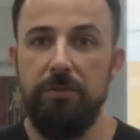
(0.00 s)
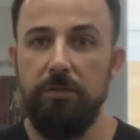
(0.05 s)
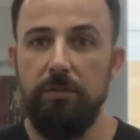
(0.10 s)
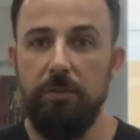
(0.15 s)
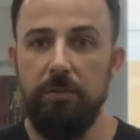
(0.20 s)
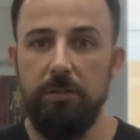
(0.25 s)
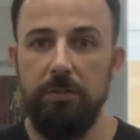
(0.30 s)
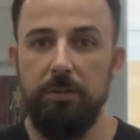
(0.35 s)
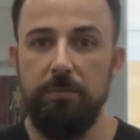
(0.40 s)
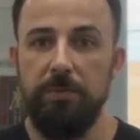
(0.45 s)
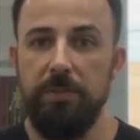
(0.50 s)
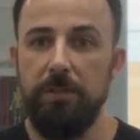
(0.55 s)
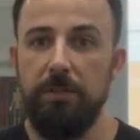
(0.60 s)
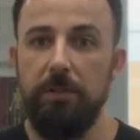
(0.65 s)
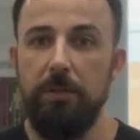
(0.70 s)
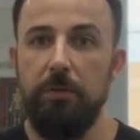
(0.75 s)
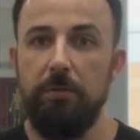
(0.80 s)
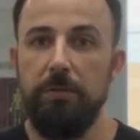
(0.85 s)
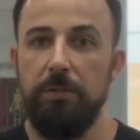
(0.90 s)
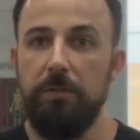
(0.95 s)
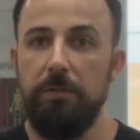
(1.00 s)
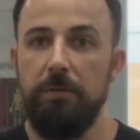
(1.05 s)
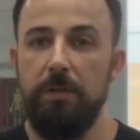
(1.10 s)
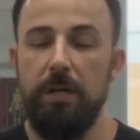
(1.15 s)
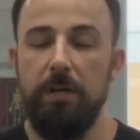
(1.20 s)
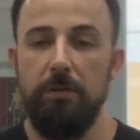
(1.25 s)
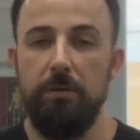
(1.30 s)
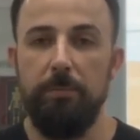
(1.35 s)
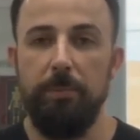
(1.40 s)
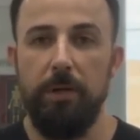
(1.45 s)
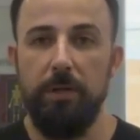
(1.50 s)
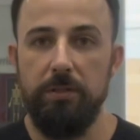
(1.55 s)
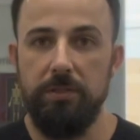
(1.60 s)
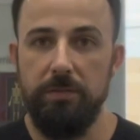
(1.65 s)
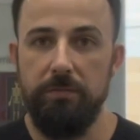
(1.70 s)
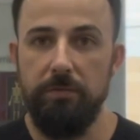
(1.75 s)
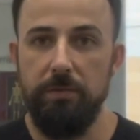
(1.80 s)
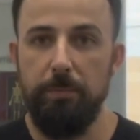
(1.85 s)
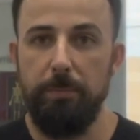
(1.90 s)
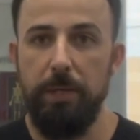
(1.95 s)
your arms, and go to the other parts
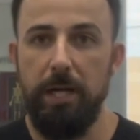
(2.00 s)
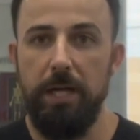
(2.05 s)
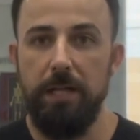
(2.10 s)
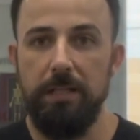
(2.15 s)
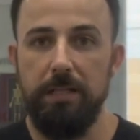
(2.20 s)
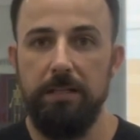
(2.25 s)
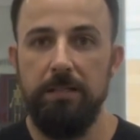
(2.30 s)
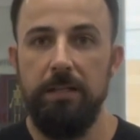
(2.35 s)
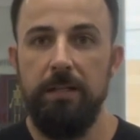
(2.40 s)
of your body.